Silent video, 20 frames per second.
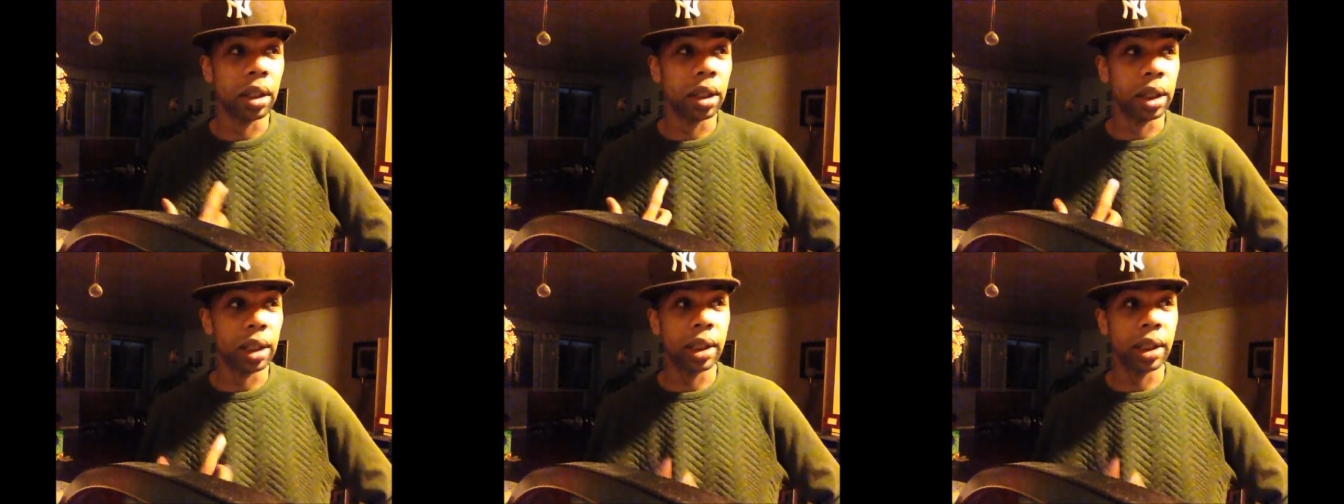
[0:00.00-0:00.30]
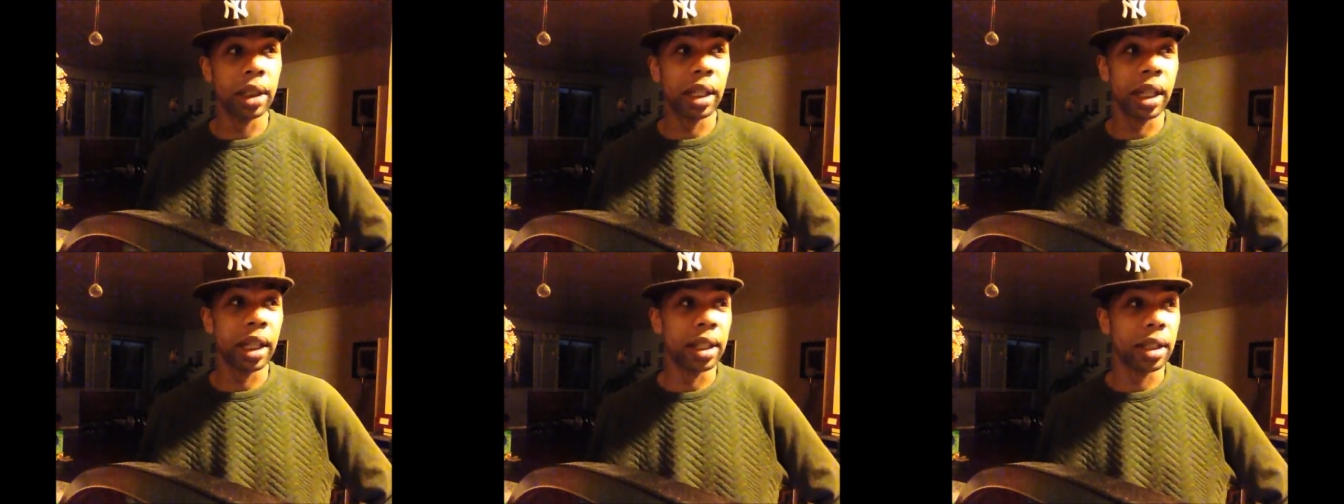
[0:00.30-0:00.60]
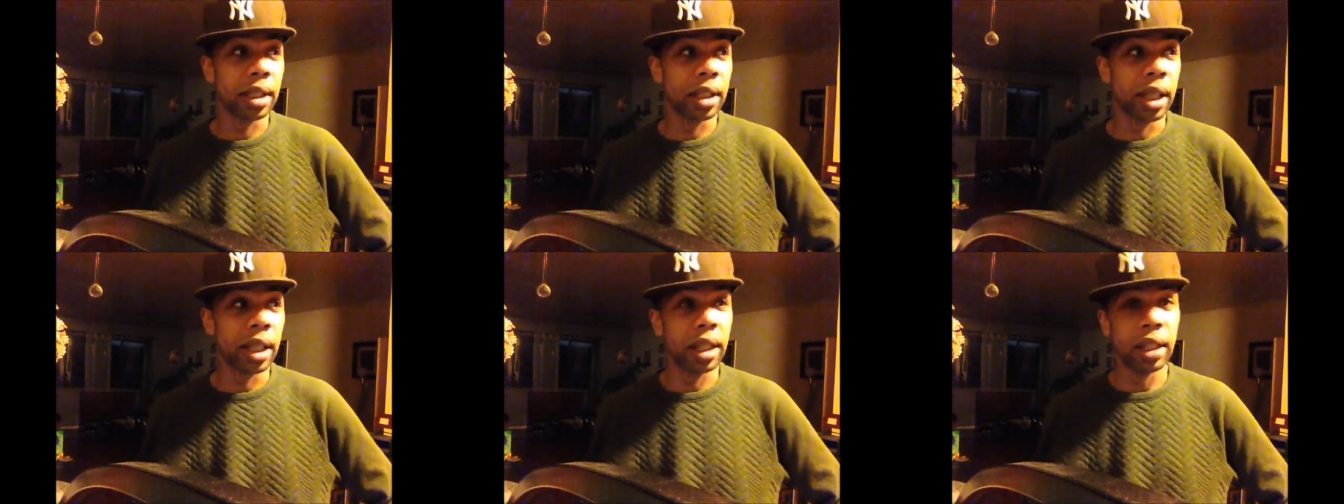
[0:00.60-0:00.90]
on a
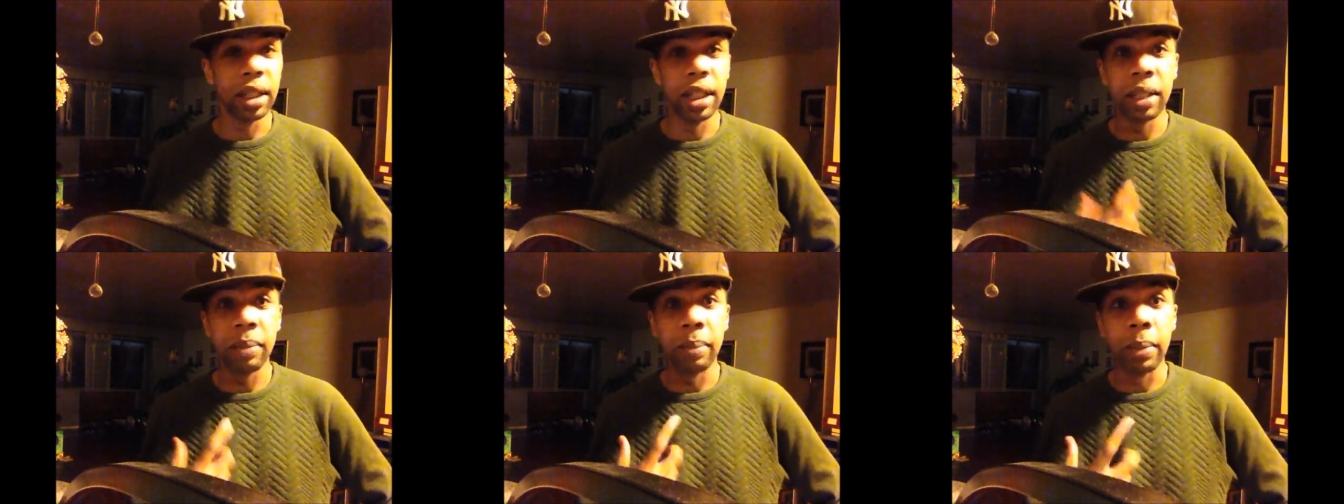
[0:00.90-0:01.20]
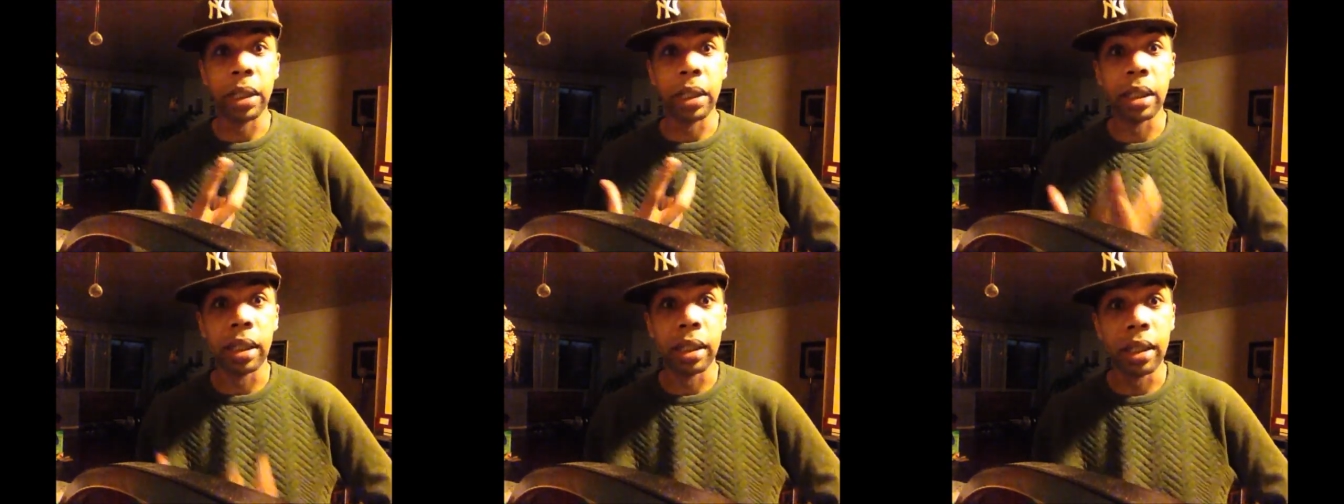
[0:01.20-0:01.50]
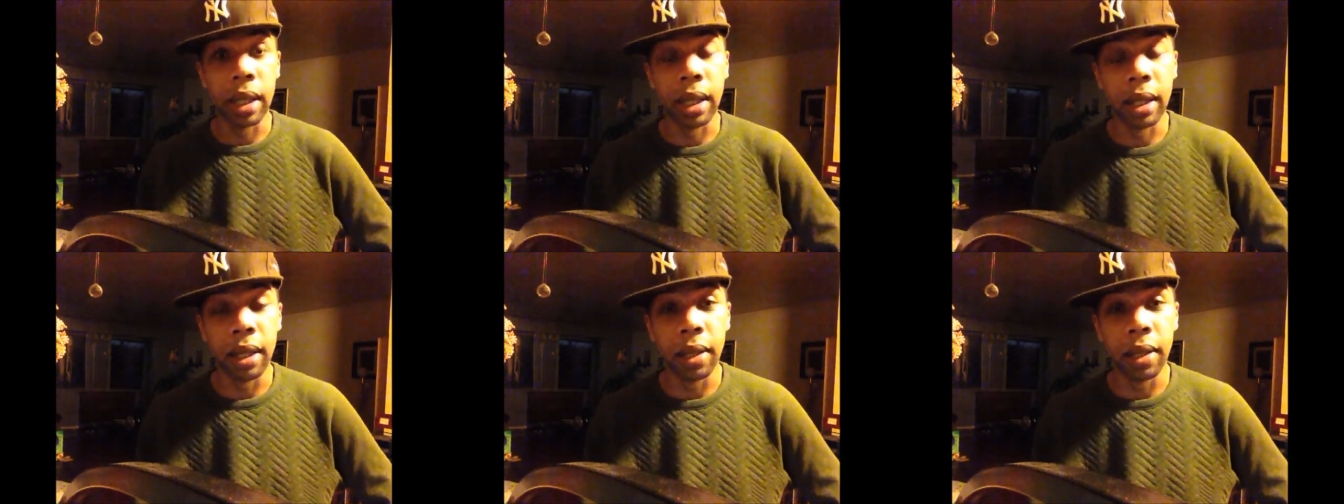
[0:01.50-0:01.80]
stance that he misses
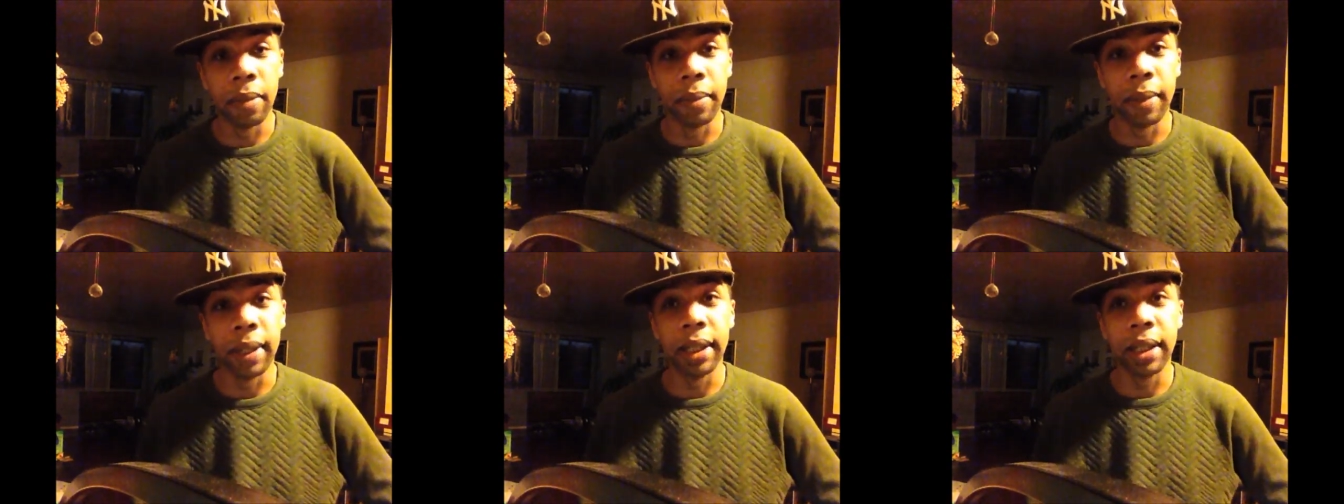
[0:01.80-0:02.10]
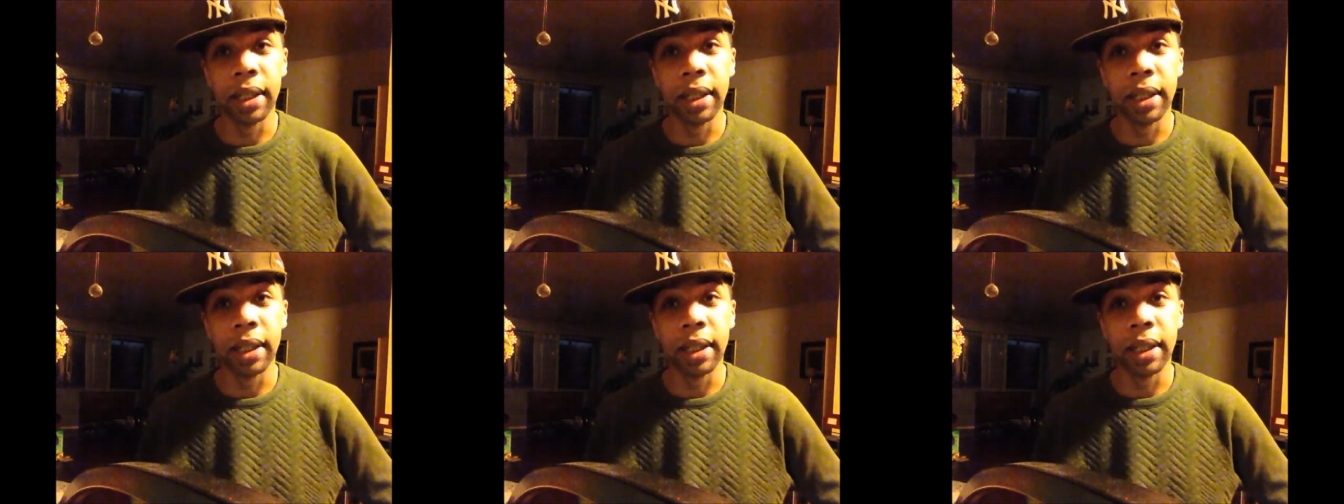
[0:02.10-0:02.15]
him,